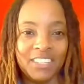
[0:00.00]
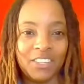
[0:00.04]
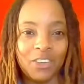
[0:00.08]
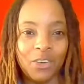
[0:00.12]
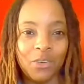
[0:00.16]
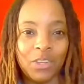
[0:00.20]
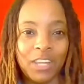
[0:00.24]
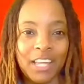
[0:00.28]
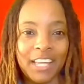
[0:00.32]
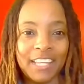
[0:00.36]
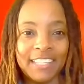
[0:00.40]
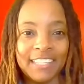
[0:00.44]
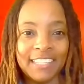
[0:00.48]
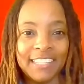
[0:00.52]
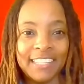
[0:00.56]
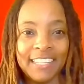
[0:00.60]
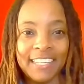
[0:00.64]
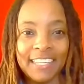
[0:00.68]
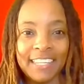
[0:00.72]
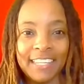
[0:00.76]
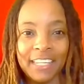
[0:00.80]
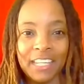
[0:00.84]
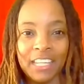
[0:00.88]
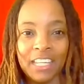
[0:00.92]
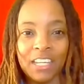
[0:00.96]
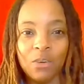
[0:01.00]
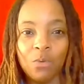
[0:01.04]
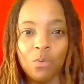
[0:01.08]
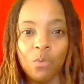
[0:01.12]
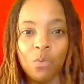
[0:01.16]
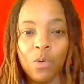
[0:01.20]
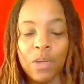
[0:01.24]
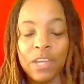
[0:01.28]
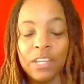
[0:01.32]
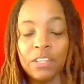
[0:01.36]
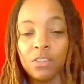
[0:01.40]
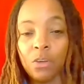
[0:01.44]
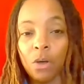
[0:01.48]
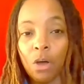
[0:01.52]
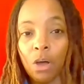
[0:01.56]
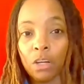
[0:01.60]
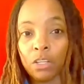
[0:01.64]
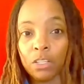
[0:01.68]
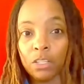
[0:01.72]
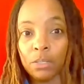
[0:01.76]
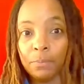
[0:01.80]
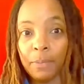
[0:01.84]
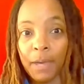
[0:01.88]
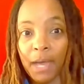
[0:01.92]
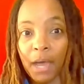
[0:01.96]
So let's see. We
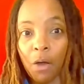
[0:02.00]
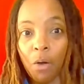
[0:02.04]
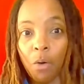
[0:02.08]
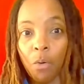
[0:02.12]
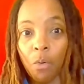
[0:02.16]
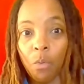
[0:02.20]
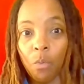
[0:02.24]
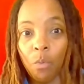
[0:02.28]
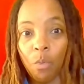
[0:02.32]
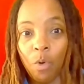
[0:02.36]
talked about